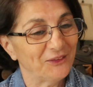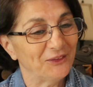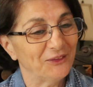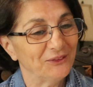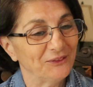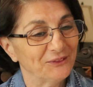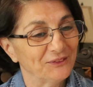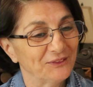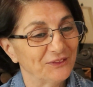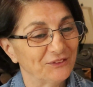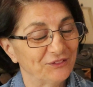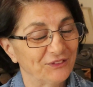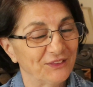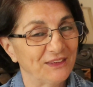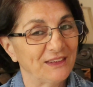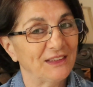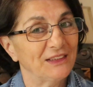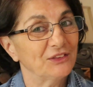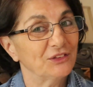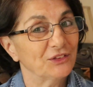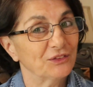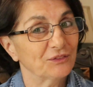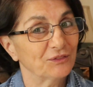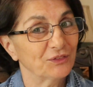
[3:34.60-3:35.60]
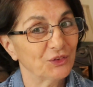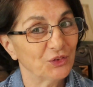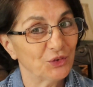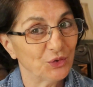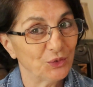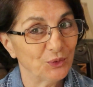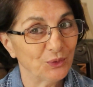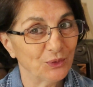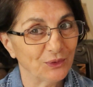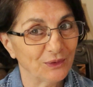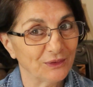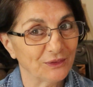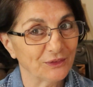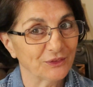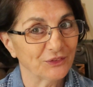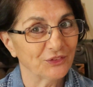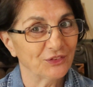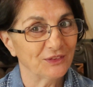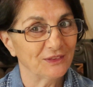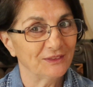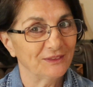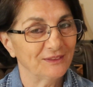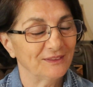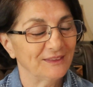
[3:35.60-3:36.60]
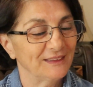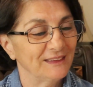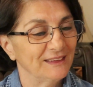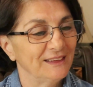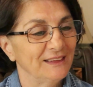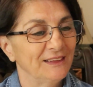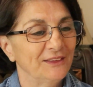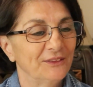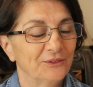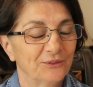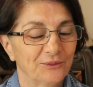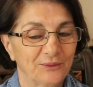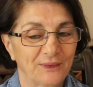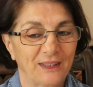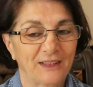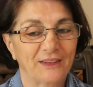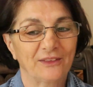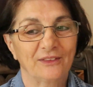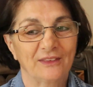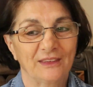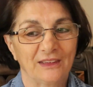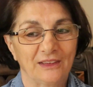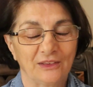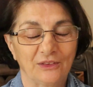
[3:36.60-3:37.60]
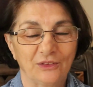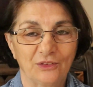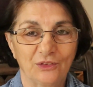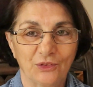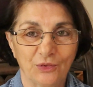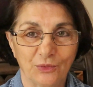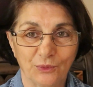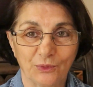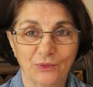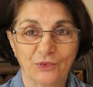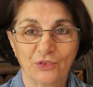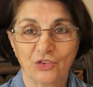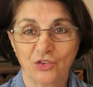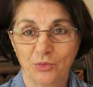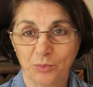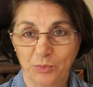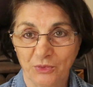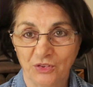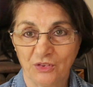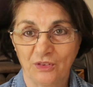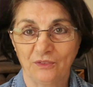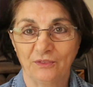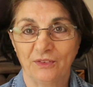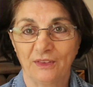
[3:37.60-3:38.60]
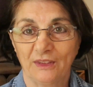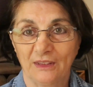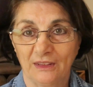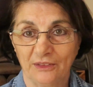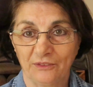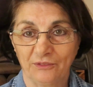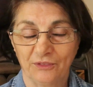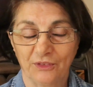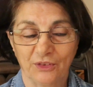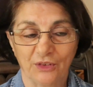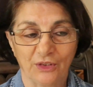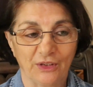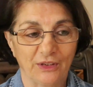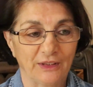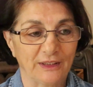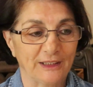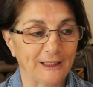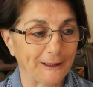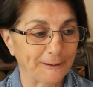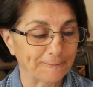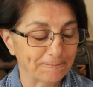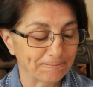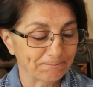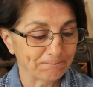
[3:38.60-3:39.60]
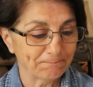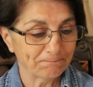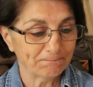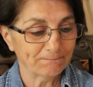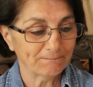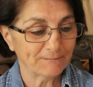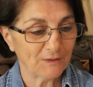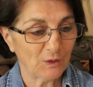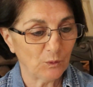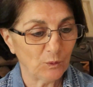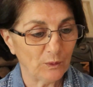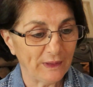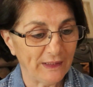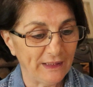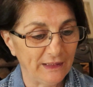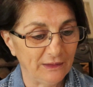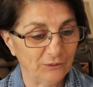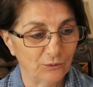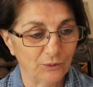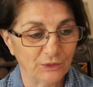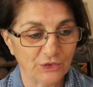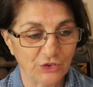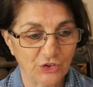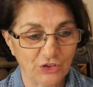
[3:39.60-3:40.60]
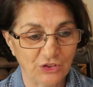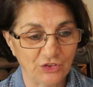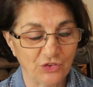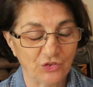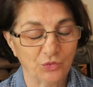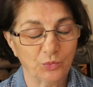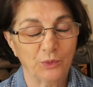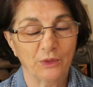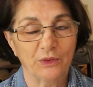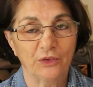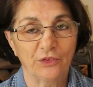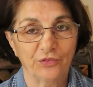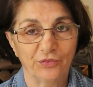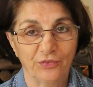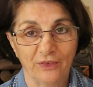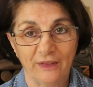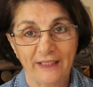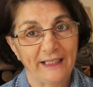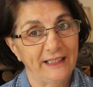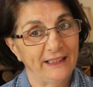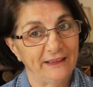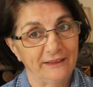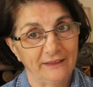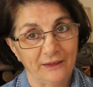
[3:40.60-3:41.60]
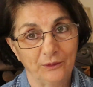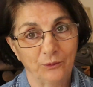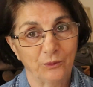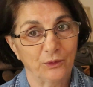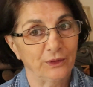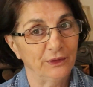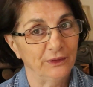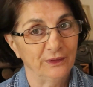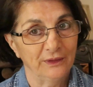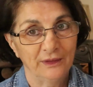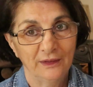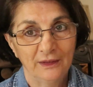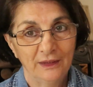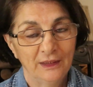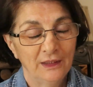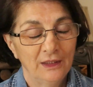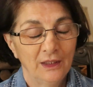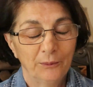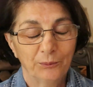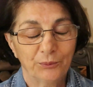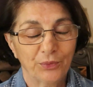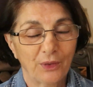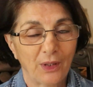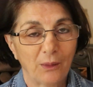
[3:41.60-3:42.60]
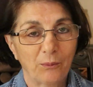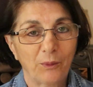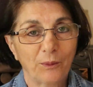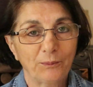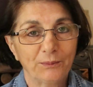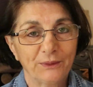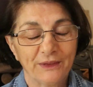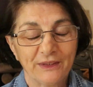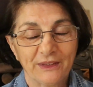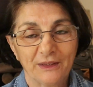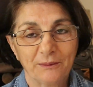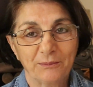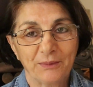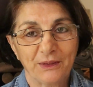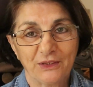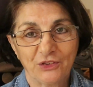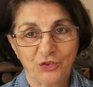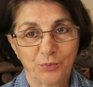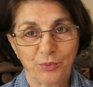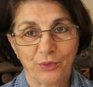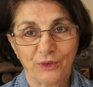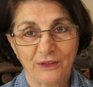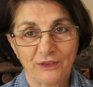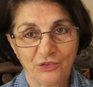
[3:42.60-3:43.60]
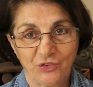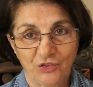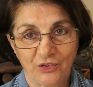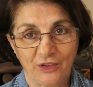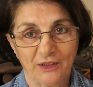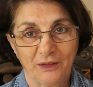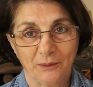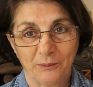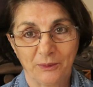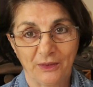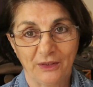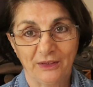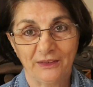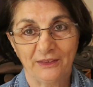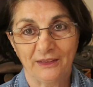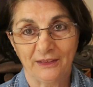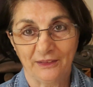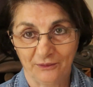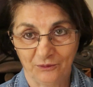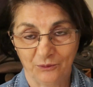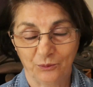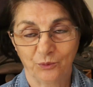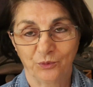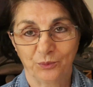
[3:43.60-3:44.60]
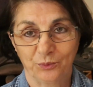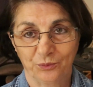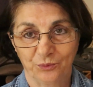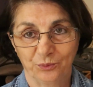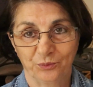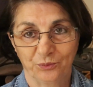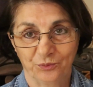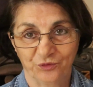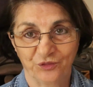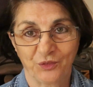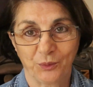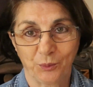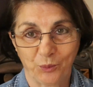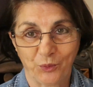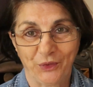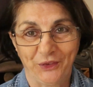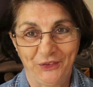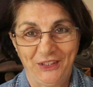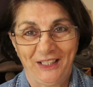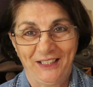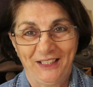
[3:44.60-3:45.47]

all different kinds of tools rather than tools specifically for gardening. Okay, which is wonderful. And they were probably the best price on the market from where